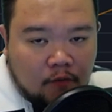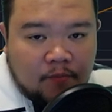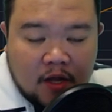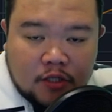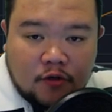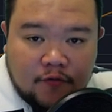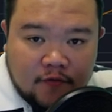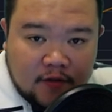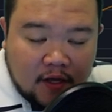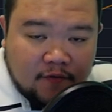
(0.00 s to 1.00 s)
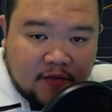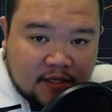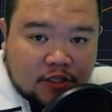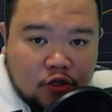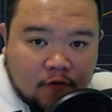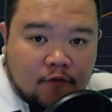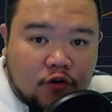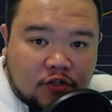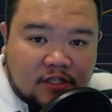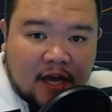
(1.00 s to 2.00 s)
to know. So if you if this is
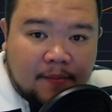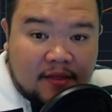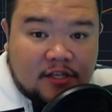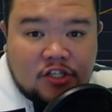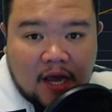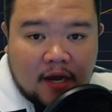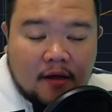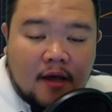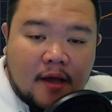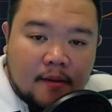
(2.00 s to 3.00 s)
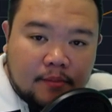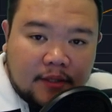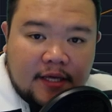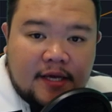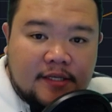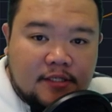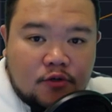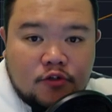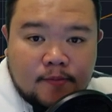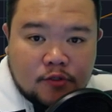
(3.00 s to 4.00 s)
your first time in this channel,
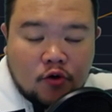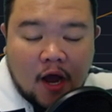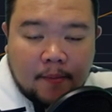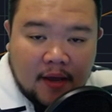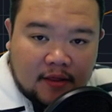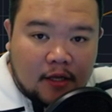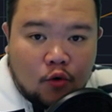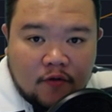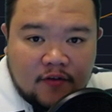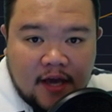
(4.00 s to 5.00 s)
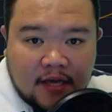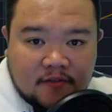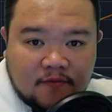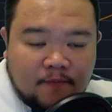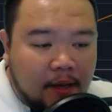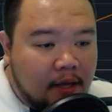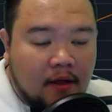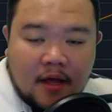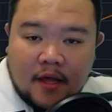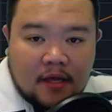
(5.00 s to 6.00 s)
please do subscribe, hit the notification
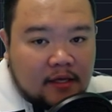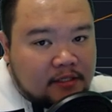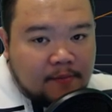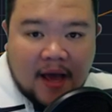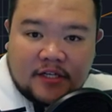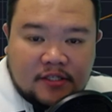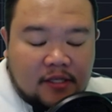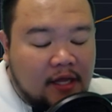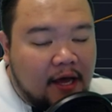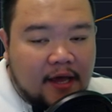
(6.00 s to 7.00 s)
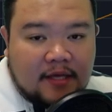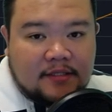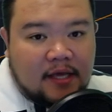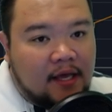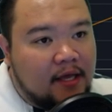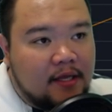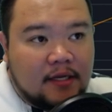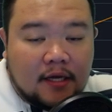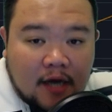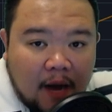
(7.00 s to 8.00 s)
bell, smash the likes,
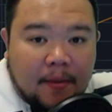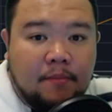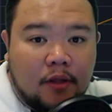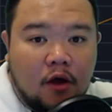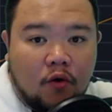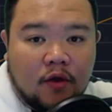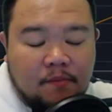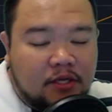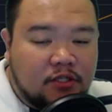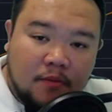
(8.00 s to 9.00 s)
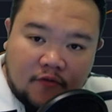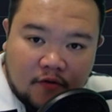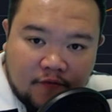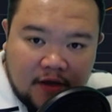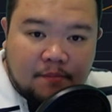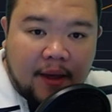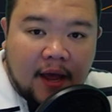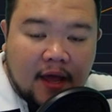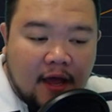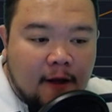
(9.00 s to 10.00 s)
and comment below. Give me some of your
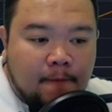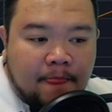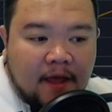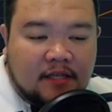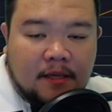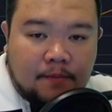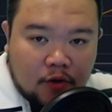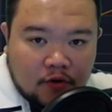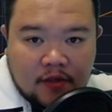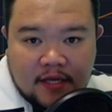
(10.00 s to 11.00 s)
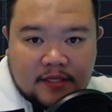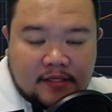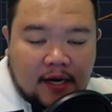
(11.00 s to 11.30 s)
feedback as I'm new to